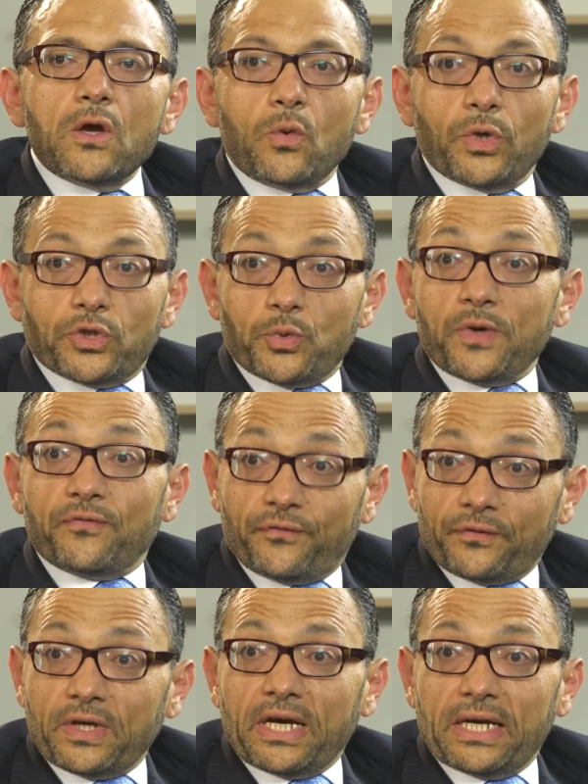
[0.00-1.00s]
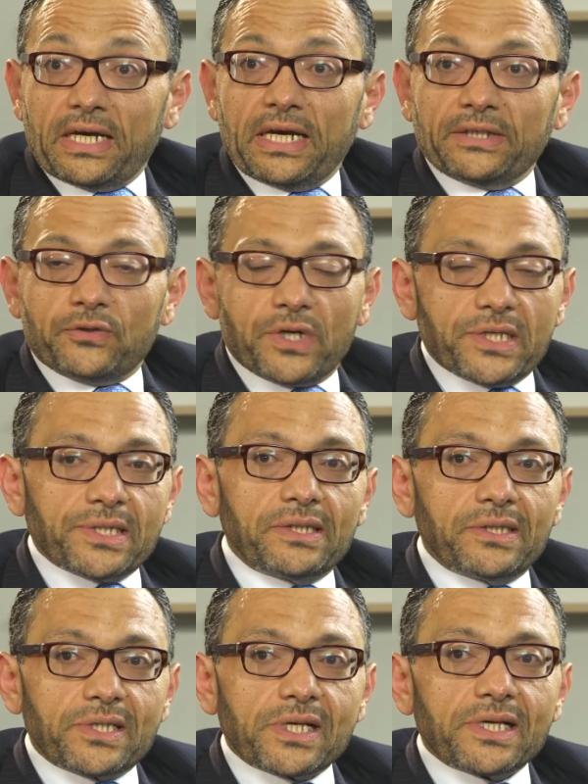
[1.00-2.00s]
Which we've uh, addressed
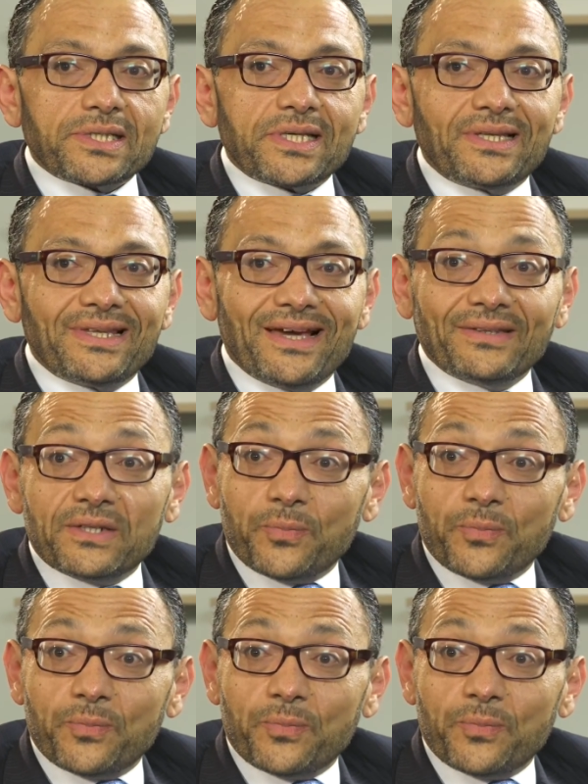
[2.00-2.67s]
and discussed in the other